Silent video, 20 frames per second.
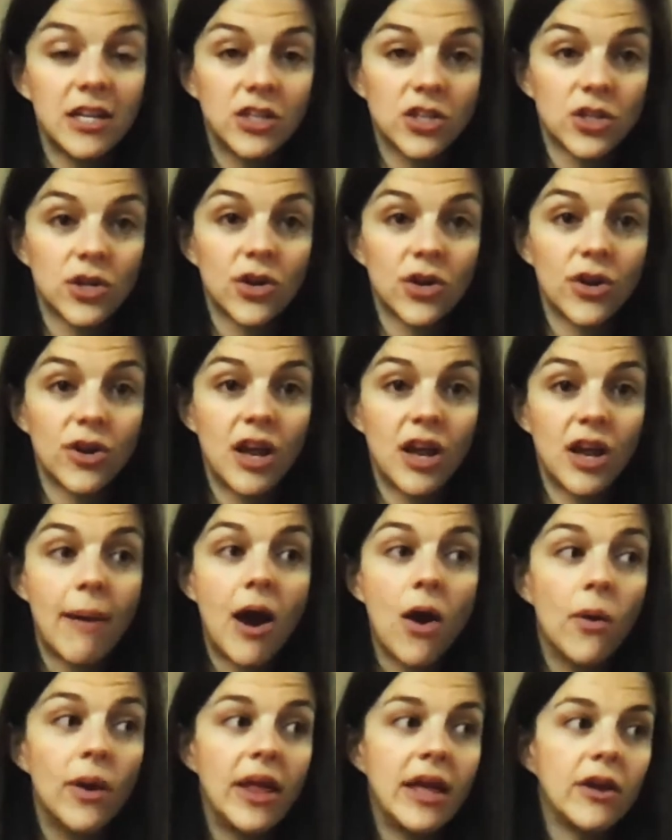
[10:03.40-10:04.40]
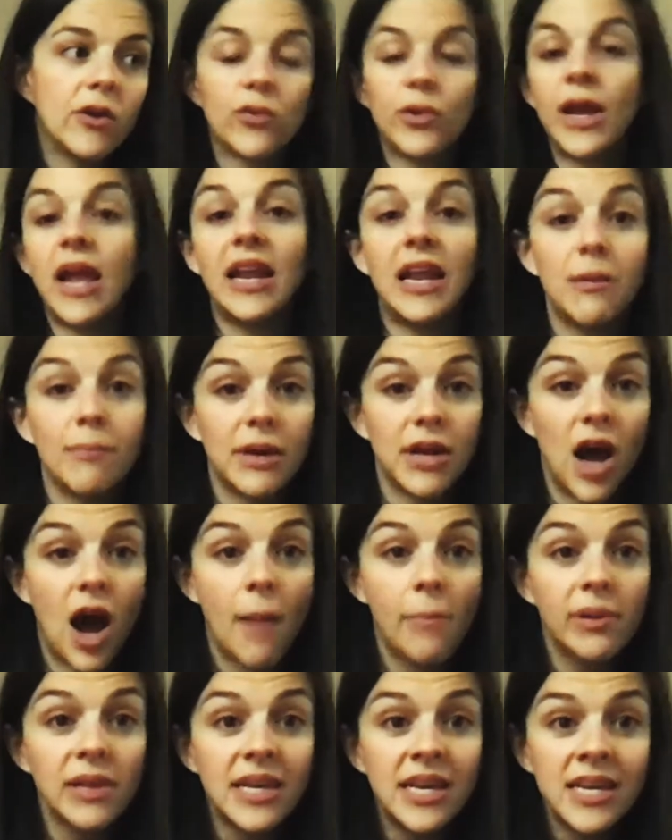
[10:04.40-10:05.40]
concerned about it creating
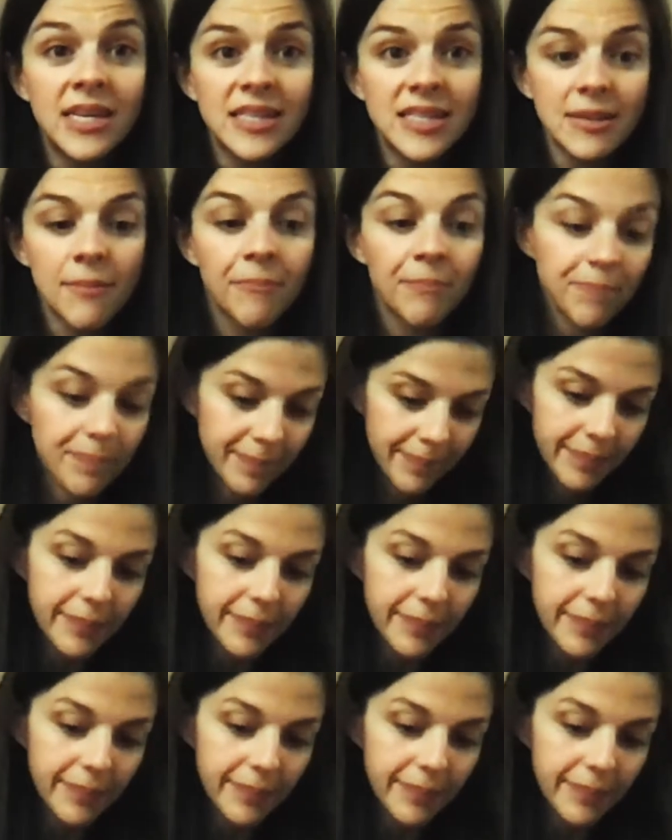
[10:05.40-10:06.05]
monopolies.